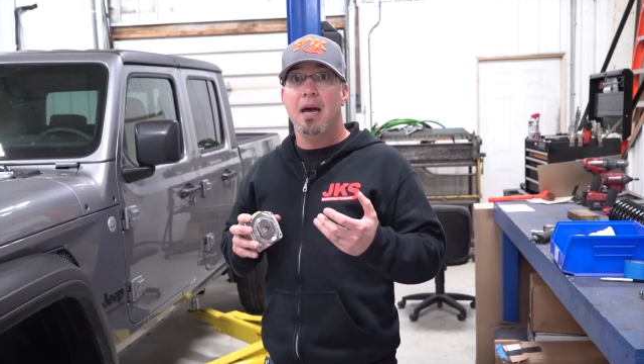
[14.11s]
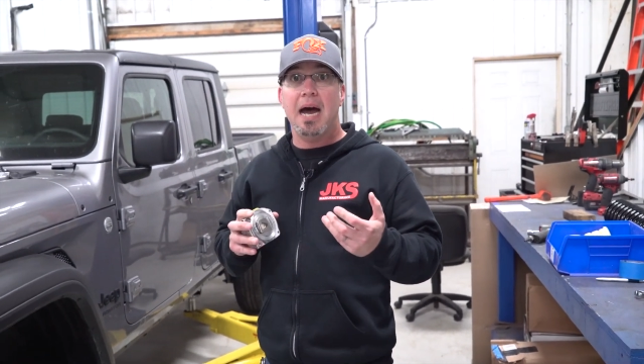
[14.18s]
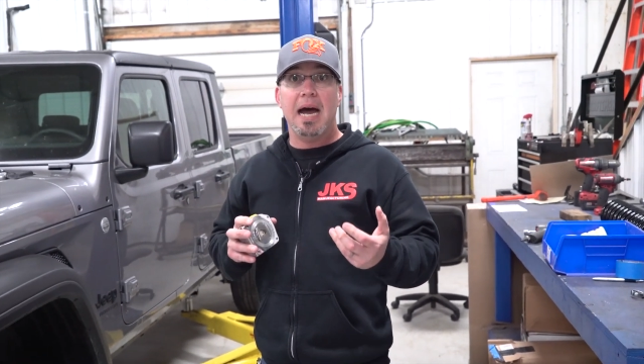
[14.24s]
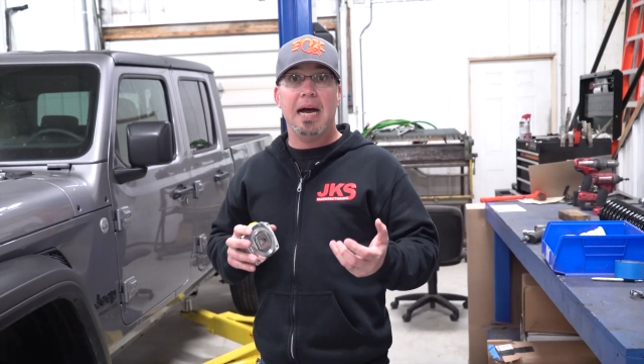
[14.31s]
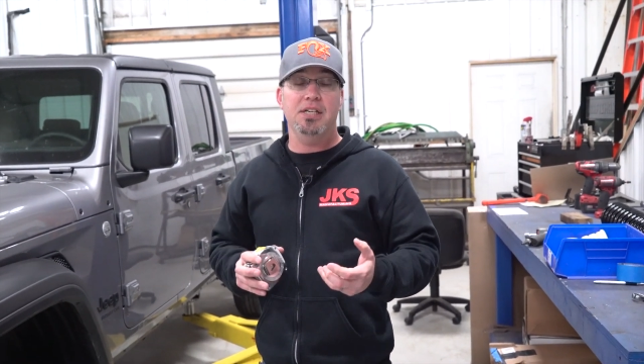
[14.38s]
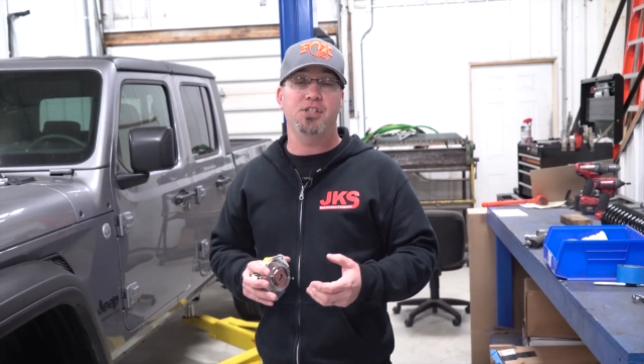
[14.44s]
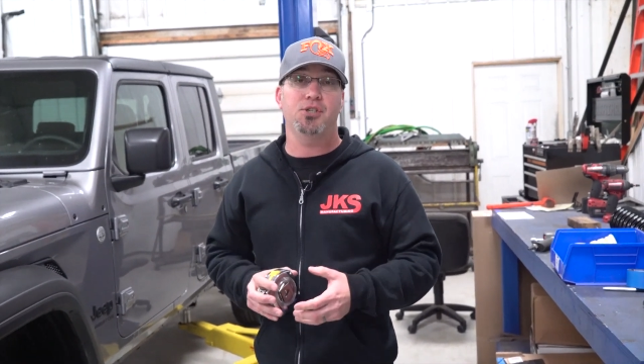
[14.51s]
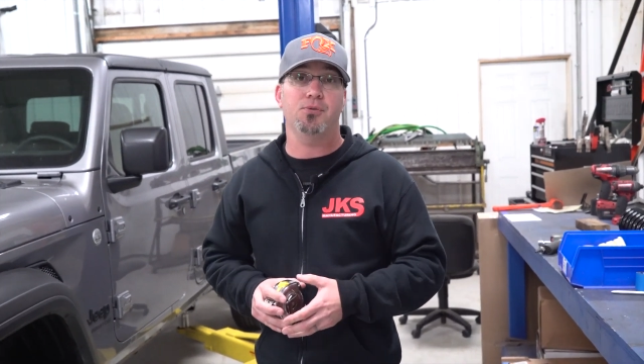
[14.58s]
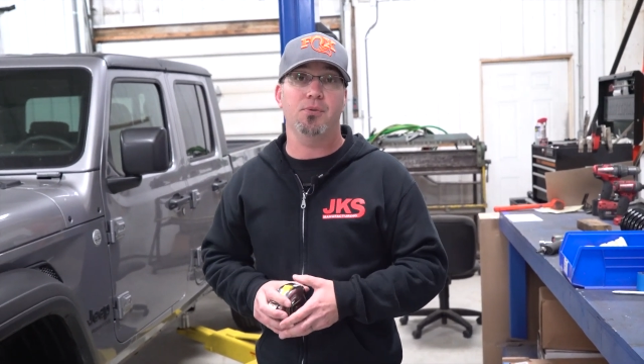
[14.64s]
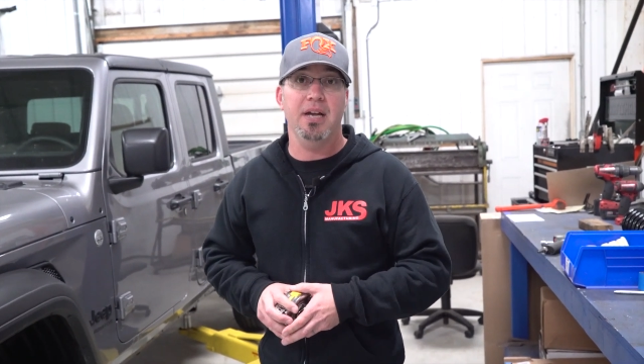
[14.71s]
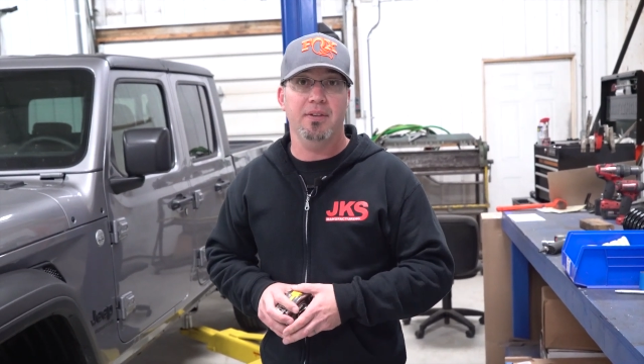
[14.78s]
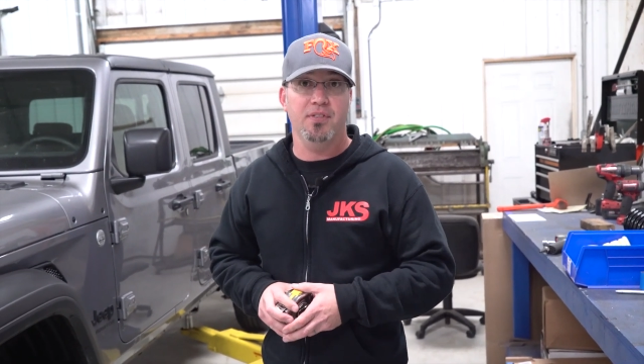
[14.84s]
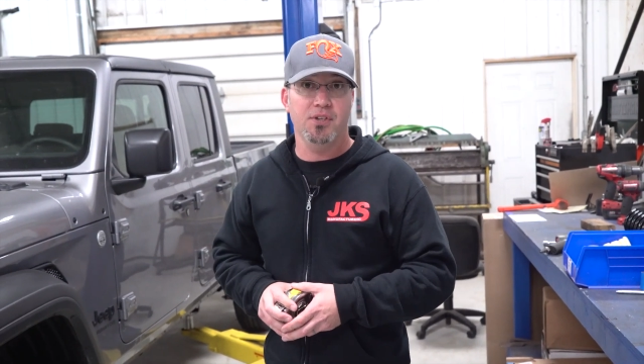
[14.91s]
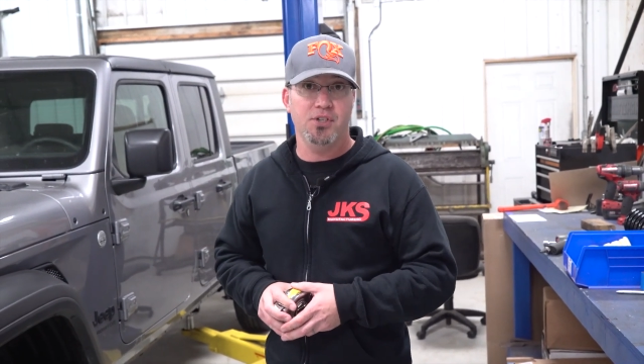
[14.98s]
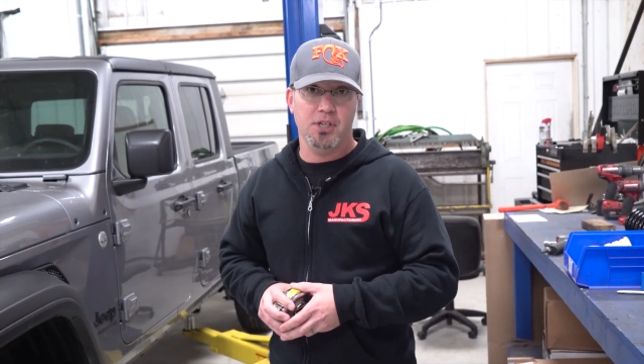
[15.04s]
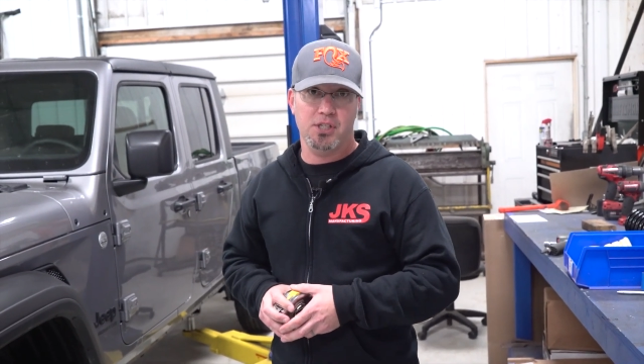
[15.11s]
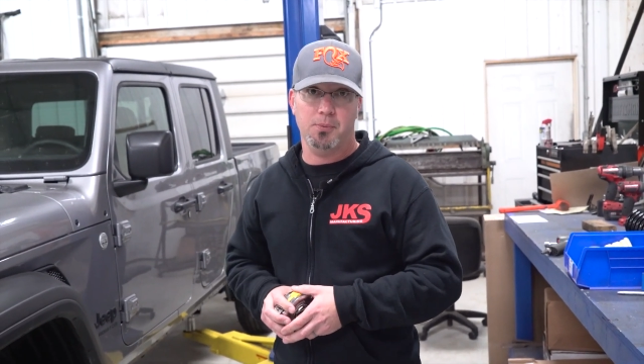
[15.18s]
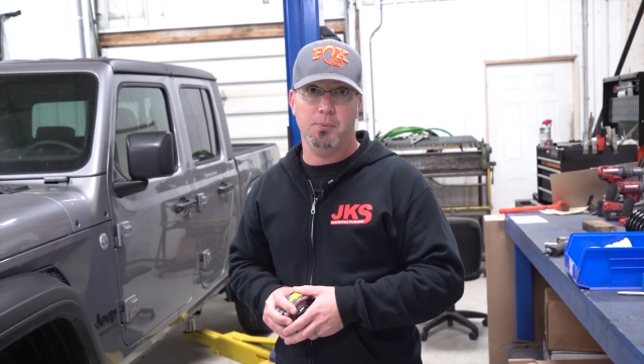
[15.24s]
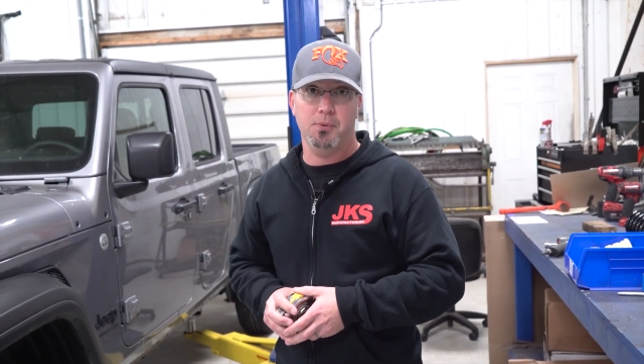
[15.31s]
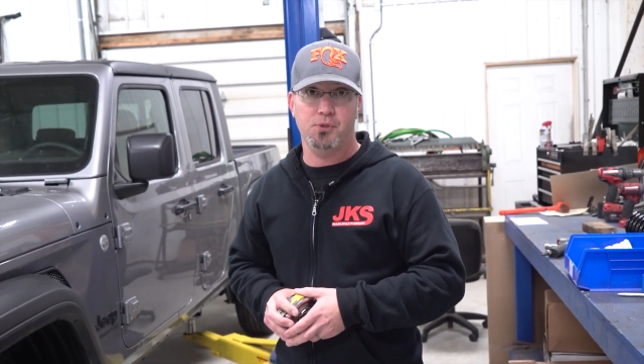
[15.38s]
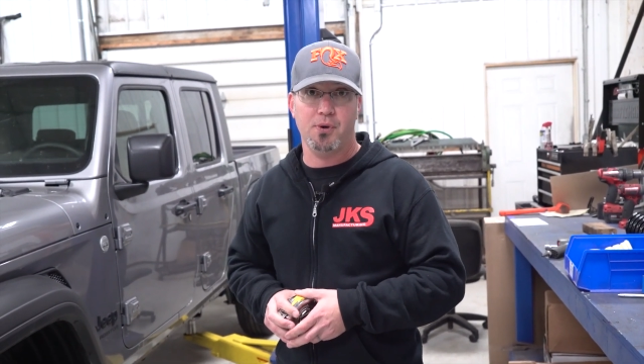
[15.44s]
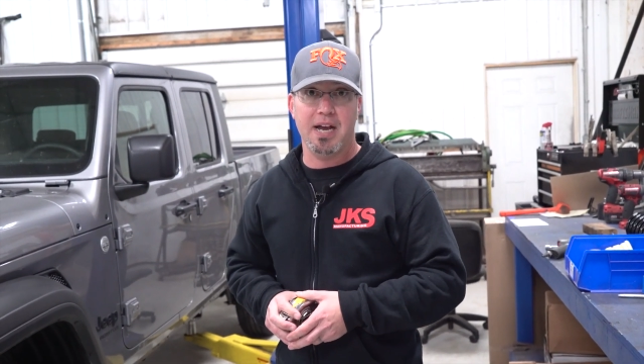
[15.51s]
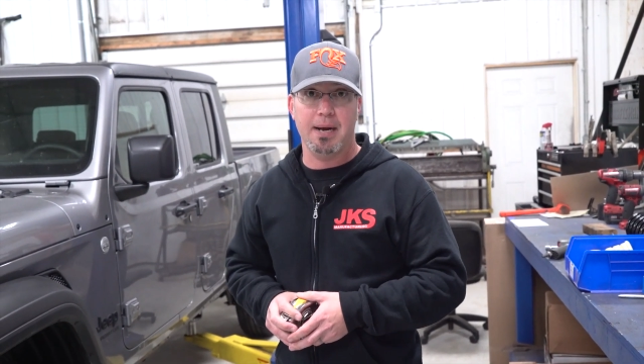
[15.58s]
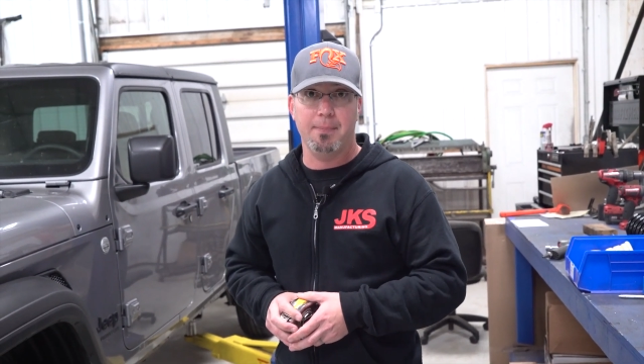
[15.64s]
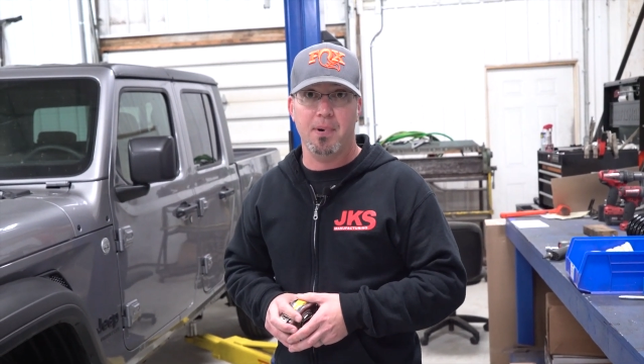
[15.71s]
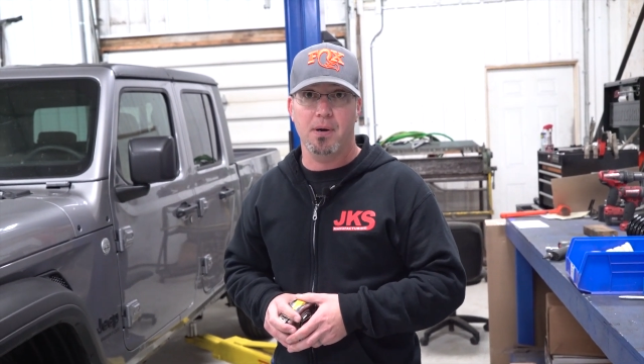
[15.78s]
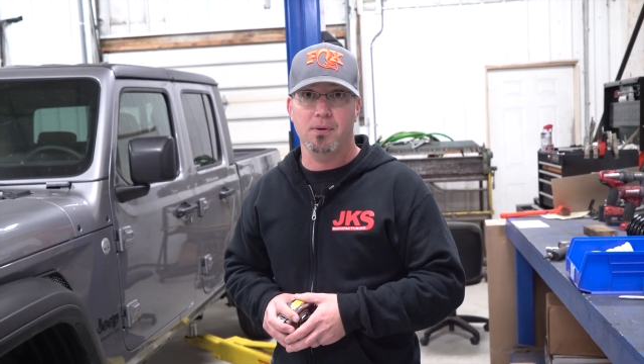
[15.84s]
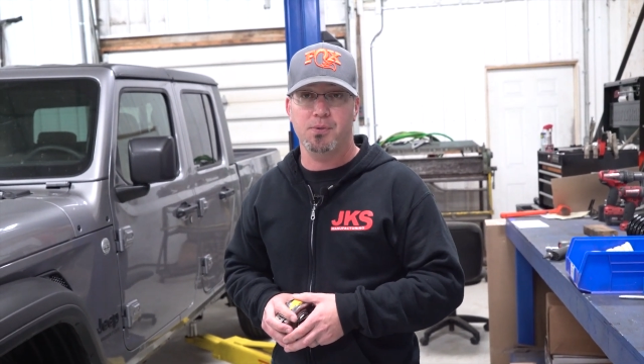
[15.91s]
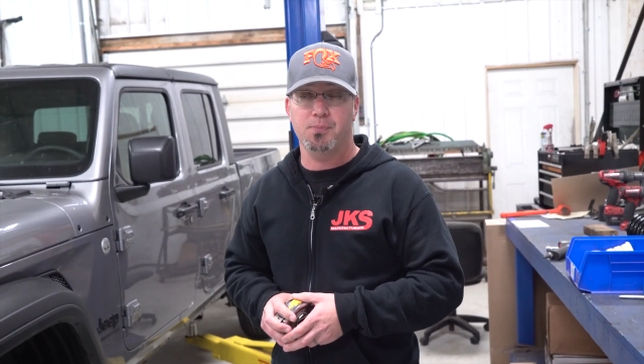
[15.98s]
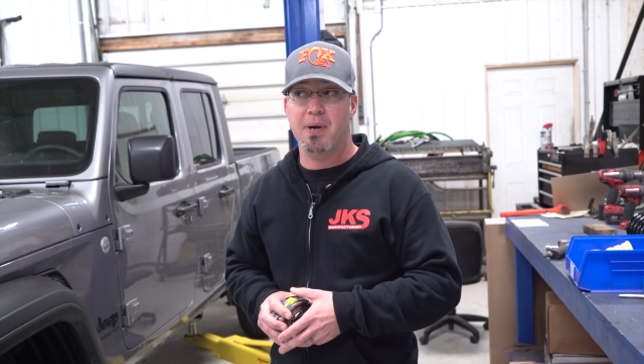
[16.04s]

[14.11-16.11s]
high strength adjustable track bars,